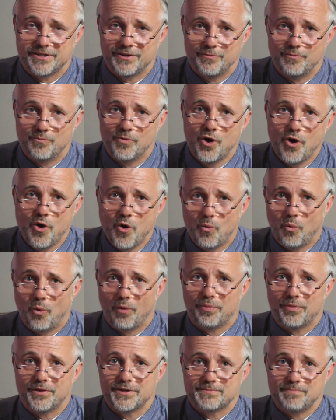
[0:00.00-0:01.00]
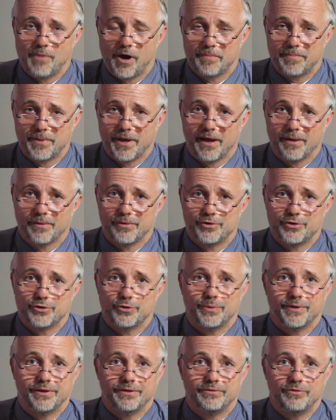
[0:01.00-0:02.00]
in what this might be able to
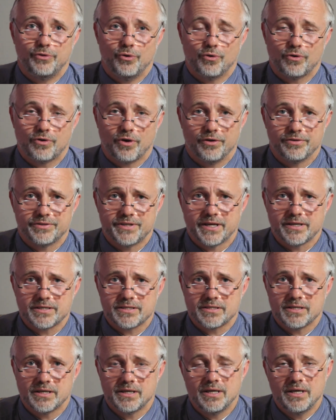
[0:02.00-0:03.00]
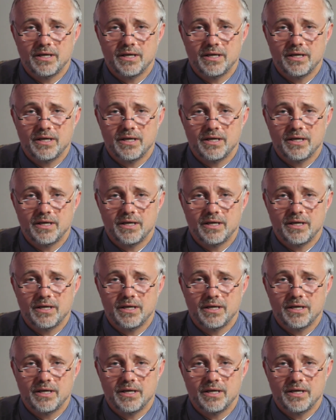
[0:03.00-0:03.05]
do in your context.